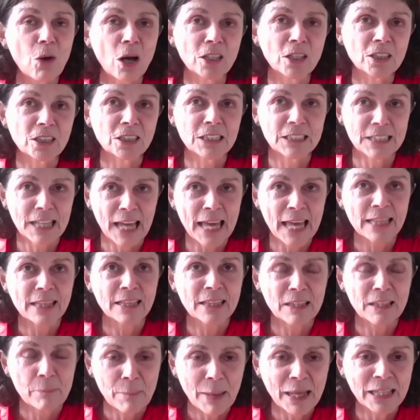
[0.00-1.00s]
wanted to get
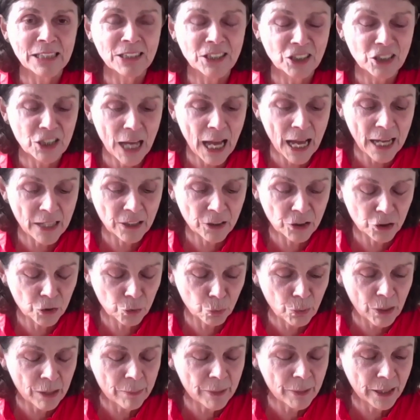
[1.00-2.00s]
the message out to
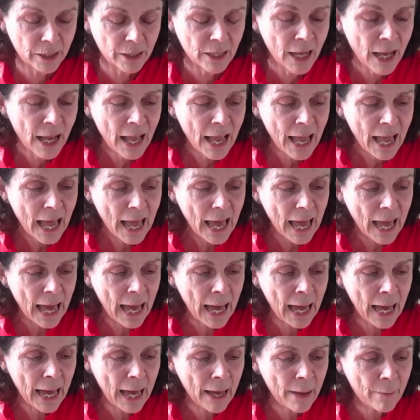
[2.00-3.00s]
women.
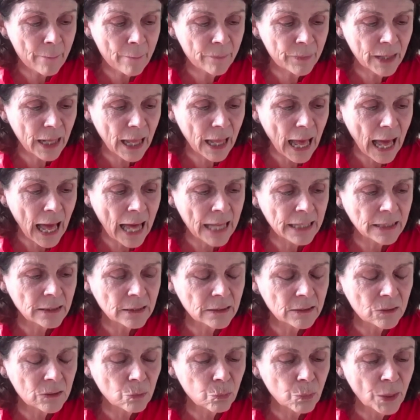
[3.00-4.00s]
And
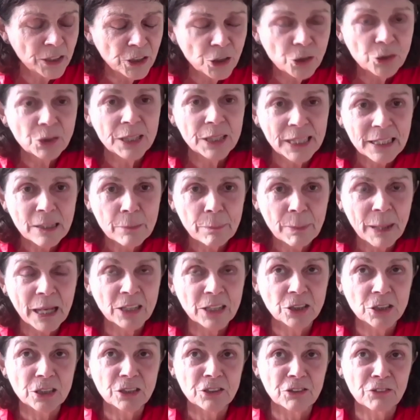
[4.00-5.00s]
when you think
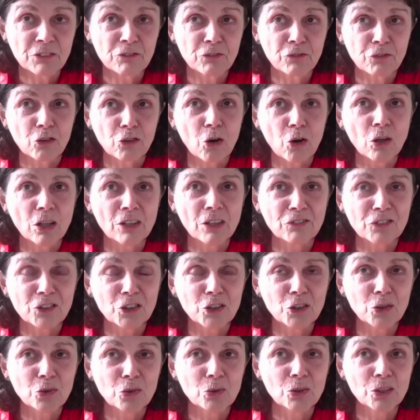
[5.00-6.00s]
about it, and for all of
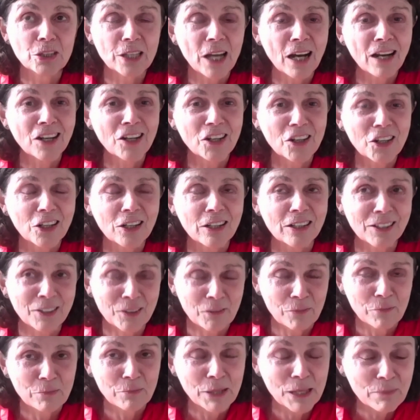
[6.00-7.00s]
you younger
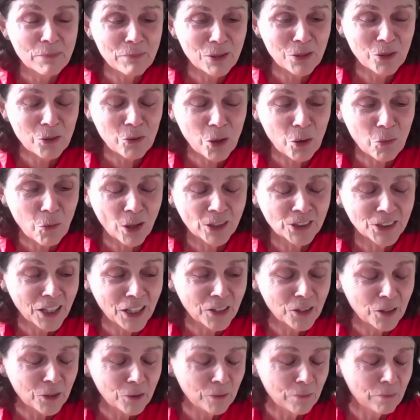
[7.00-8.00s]
people who
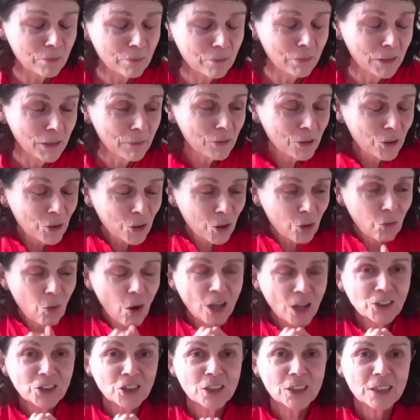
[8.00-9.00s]
are
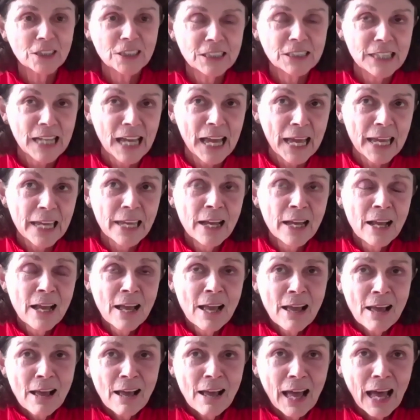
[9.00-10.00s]
watching today,
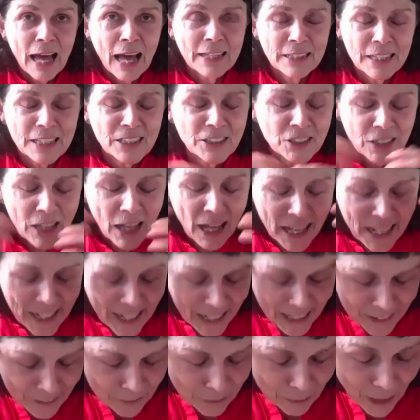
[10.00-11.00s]
and this
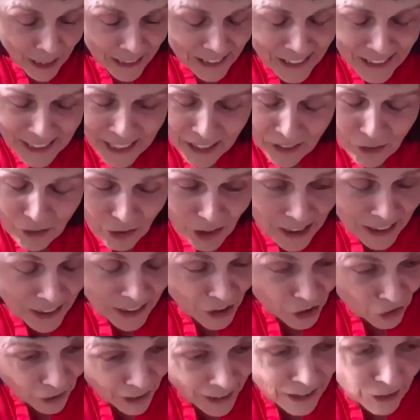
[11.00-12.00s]
might sound really
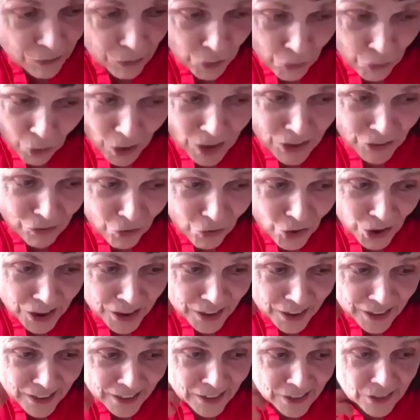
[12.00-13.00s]
strange, but it was 40
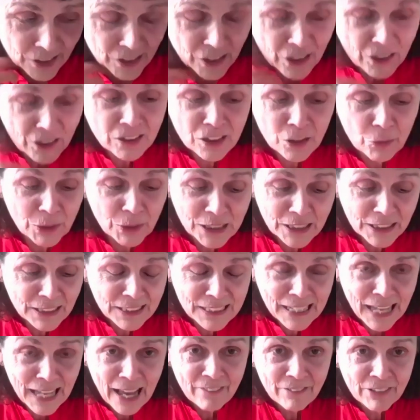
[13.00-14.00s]
years ago, so we
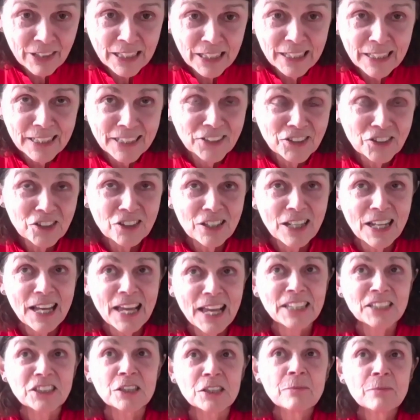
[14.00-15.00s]
didn't have any
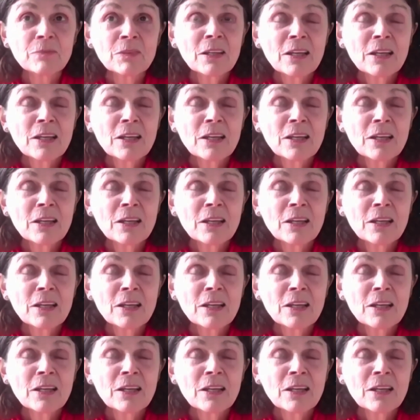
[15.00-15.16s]
internet,